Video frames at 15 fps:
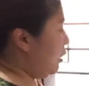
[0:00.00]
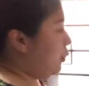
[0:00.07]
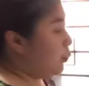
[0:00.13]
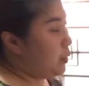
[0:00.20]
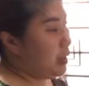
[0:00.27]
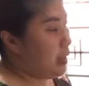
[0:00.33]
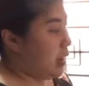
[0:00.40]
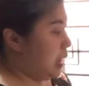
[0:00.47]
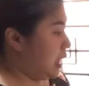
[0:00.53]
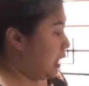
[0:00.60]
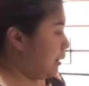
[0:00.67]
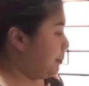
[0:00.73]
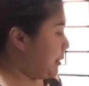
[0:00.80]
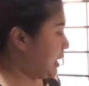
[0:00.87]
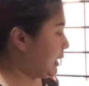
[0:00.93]
we
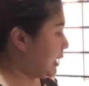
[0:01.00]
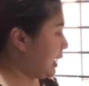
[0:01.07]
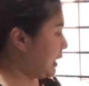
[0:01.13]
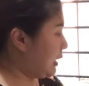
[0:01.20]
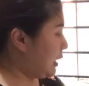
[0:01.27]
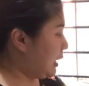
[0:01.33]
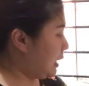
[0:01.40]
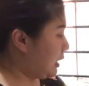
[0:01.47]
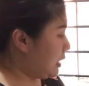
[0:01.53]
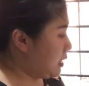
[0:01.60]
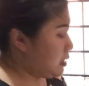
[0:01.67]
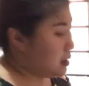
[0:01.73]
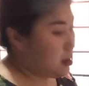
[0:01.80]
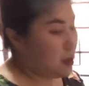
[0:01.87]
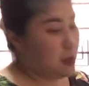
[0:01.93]
are making a
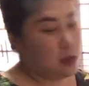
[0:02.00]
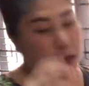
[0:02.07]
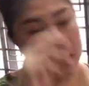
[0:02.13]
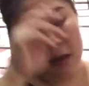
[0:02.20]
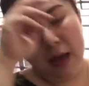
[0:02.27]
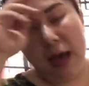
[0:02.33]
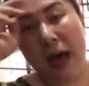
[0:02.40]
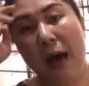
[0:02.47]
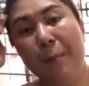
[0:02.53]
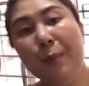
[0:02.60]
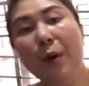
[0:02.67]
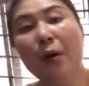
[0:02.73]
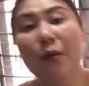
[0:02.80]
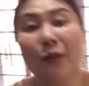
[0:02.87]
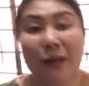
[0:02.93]

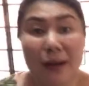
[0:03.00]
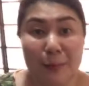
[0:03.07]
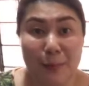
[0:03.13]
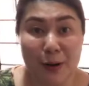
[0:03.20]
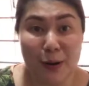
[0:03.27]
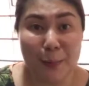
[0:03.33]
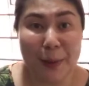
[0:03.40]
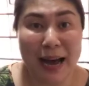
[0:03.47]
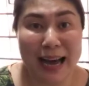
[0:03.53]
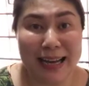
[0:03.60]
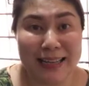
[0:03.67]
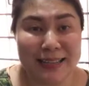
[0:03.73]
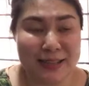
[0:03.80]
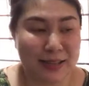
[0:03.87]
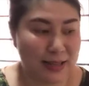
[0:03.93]
apple crumble
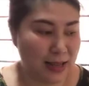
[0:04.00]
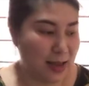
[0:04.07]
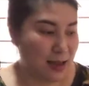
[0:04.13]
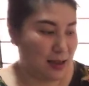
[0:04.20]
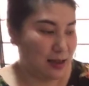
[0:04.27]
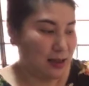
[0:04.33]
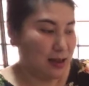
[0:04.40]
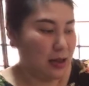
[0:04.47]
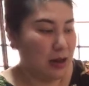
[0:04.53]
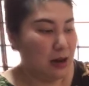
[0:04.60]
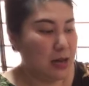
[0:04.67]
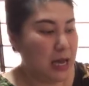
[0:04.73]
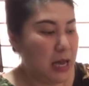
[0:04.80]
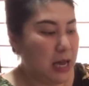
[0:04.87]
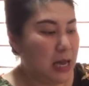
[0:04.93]
pie today.
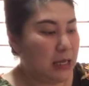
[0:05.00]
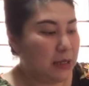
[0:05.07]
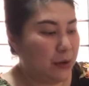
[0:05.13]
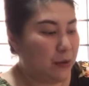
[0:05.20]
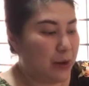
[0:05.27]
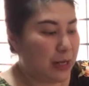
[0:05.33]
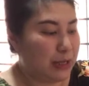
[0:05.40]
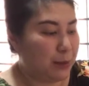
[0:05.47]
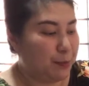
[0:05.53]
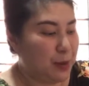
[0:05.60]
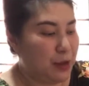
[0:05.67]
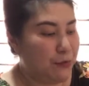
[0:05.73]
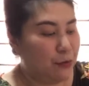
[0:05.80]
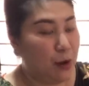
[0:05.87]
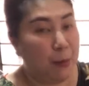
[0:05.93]
Okay, it's a
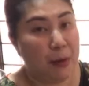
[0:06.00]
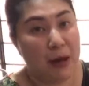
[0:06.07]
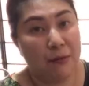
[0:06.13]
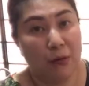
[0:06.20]
recipe from my